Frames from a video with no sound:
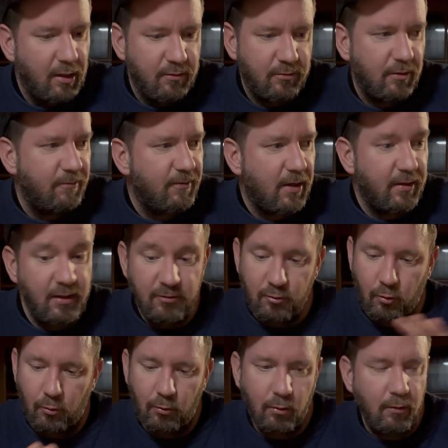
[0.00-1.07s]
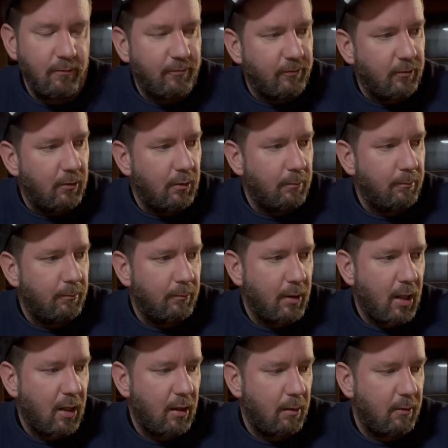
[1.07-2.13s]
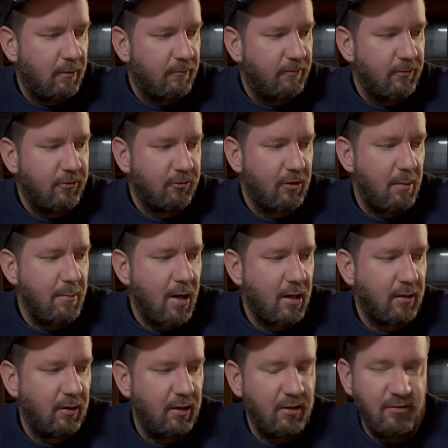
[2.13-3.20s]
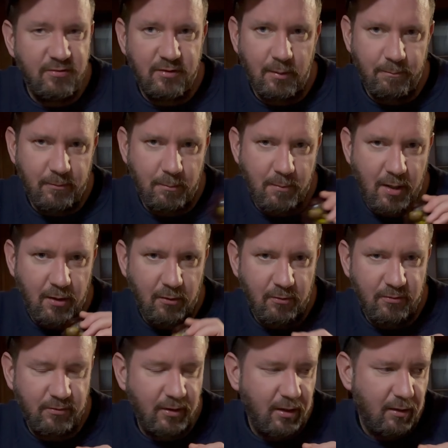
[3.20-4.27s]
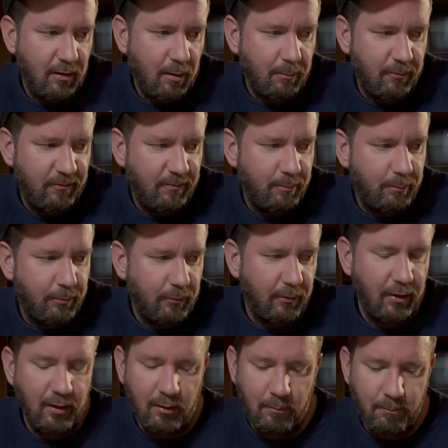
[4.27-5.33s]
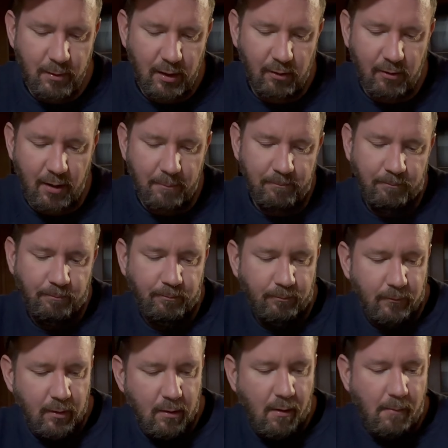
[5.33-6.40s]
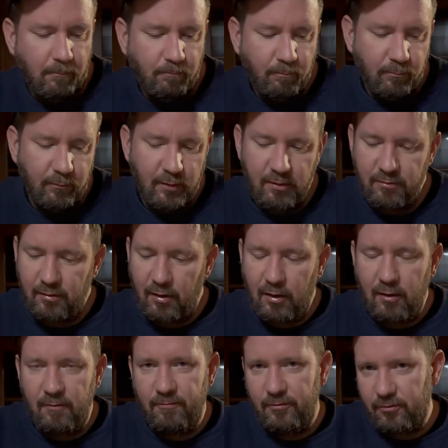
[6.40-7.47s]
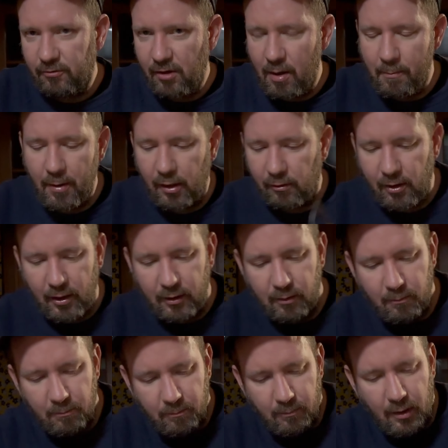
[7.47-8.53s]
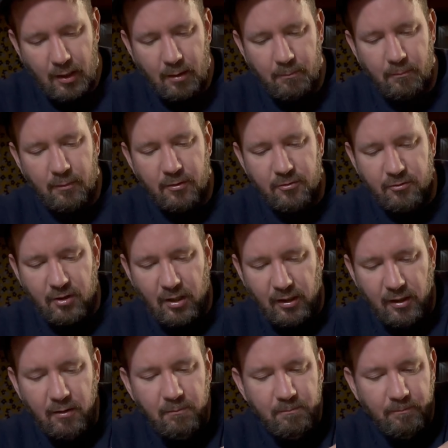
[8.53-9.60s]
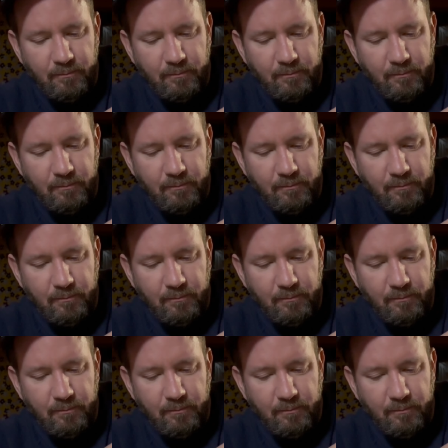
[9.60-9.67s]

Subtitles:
so far these are all from Footscray Market except the Mangosteen. I've brought it in Ballarat. These are Footscray and Ballarat in Australia.